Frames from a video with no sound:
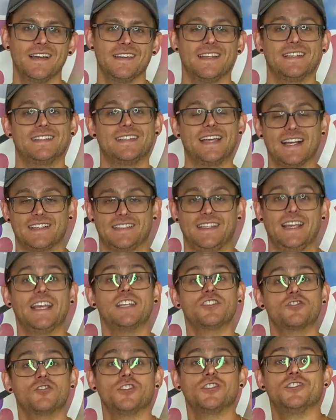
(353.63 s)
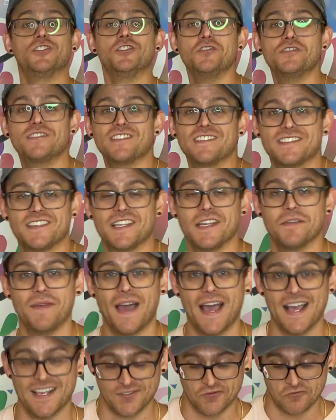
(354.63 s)
The text introduces
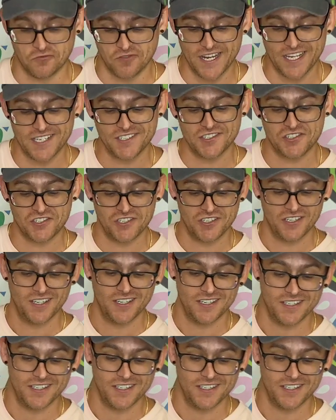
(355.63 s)
him as rich,